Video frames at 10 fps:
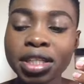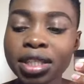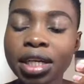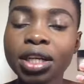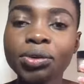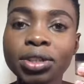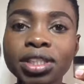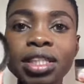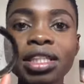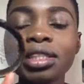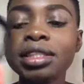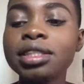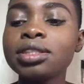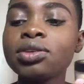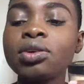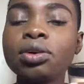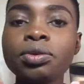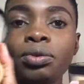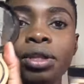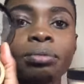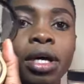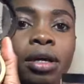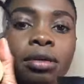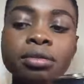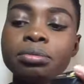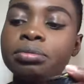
exactly what Dennis did. So with my